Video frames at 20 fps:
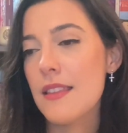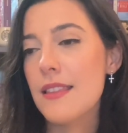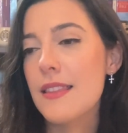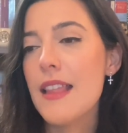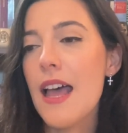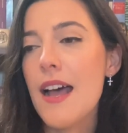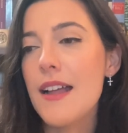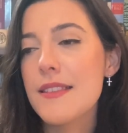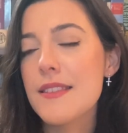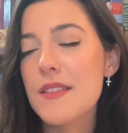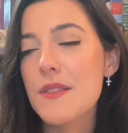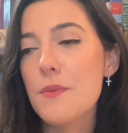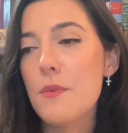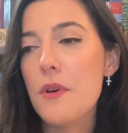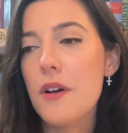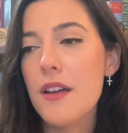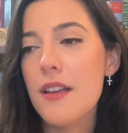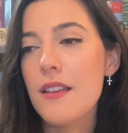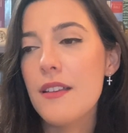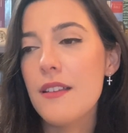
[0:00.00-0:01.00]
that's
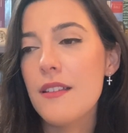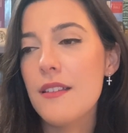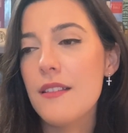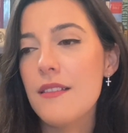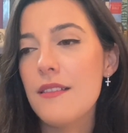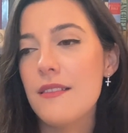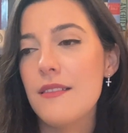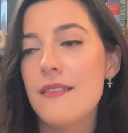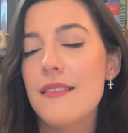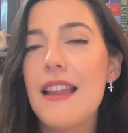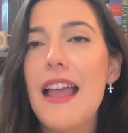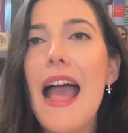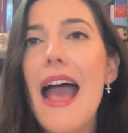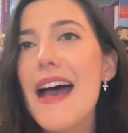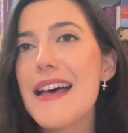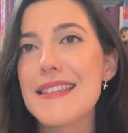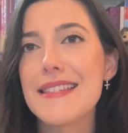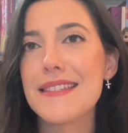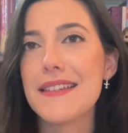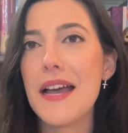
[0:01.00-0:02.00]
what
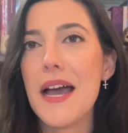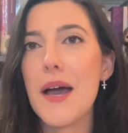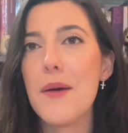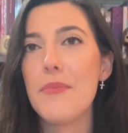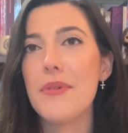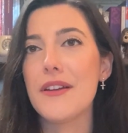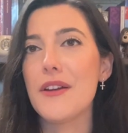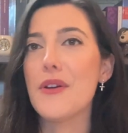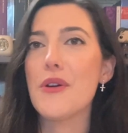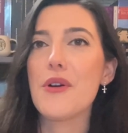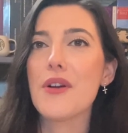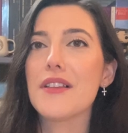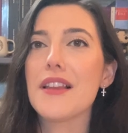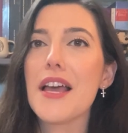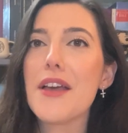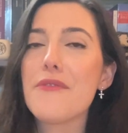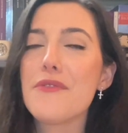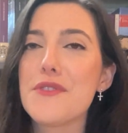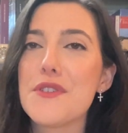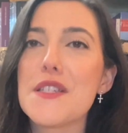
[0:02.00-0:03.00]
has to happen in her
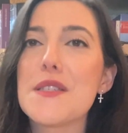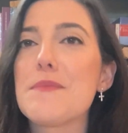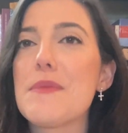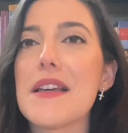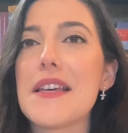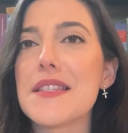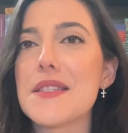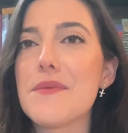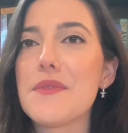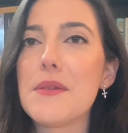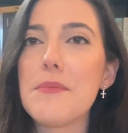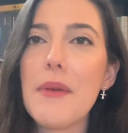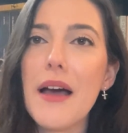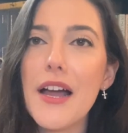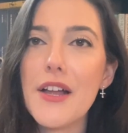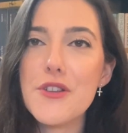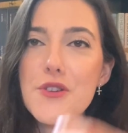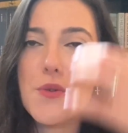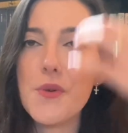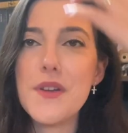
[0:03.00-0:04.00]
life, just because of the
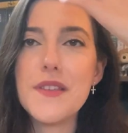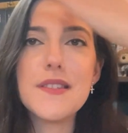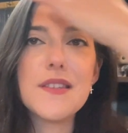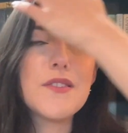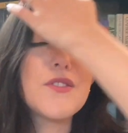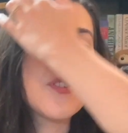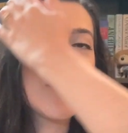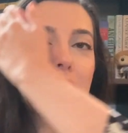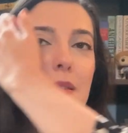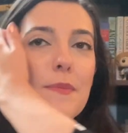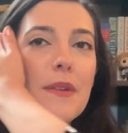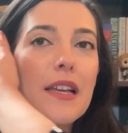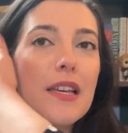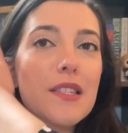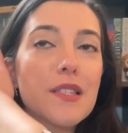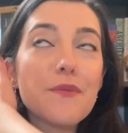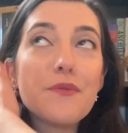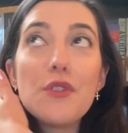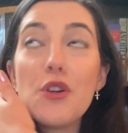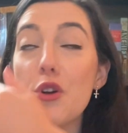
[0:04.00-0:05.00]
bad choices, just because
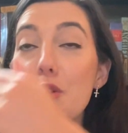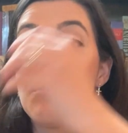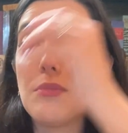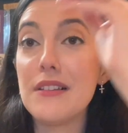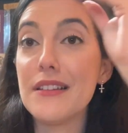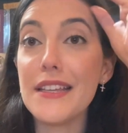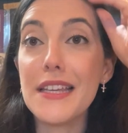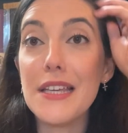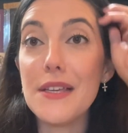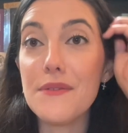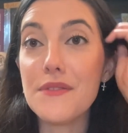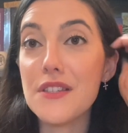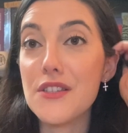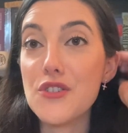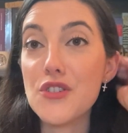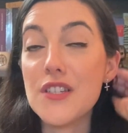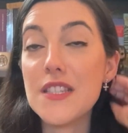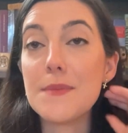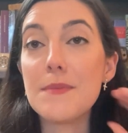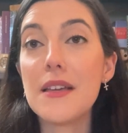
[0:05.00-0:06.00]
of her beliefs, and
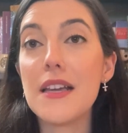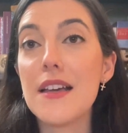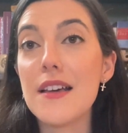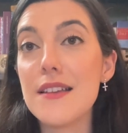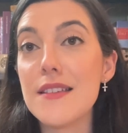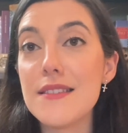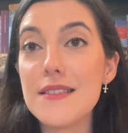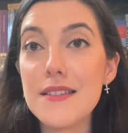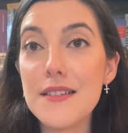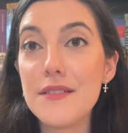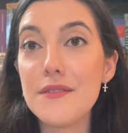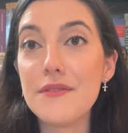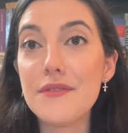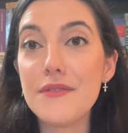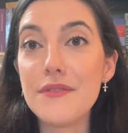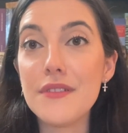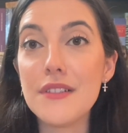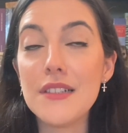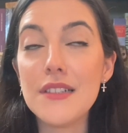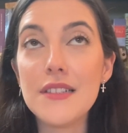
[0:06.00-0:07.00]
just because of
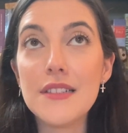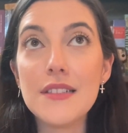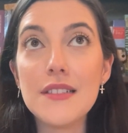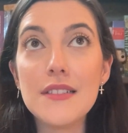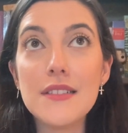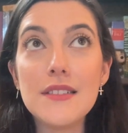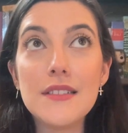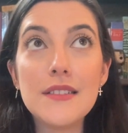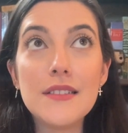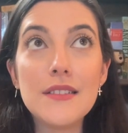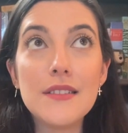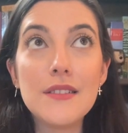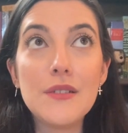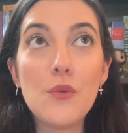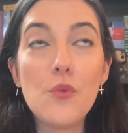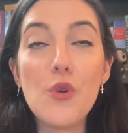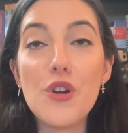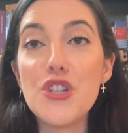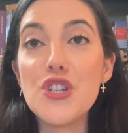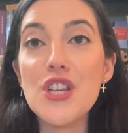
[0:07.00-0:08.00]

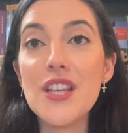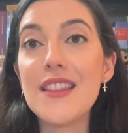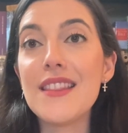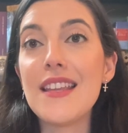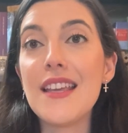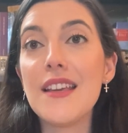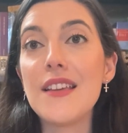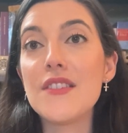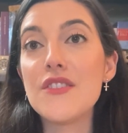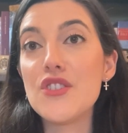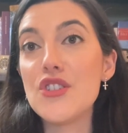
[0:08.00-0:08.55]
what she thinks